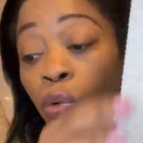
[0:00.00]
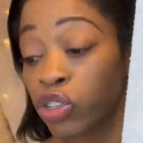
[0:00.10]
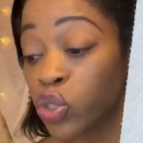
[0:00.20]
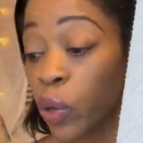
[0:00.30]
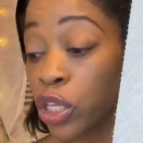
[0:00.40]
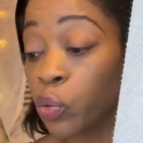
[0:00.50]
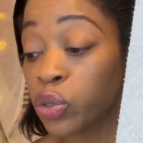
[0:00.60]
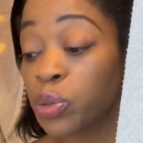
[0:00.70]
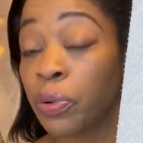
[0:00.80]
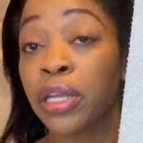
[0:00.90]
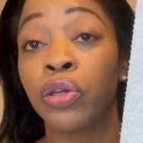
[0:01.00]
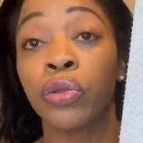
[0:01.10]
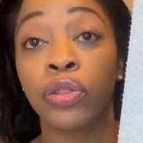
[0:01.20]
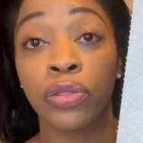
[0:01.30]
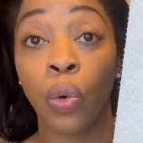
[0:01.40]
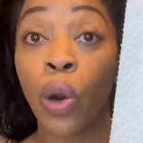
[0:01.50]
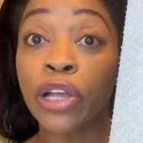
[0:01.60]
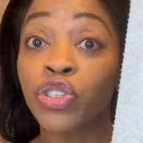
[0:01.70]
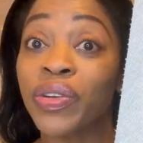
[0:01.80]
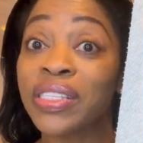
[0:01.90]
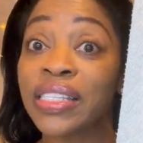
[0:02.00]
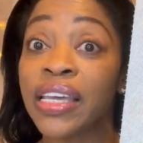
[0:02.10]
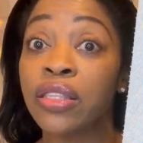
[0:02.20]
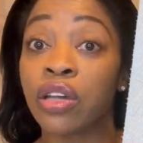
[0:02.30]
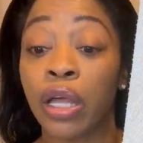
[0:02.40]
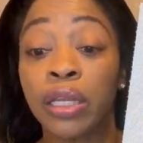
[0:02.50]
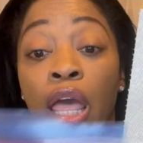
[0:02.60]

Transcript: which is what you will sprinkle the water and seeds on.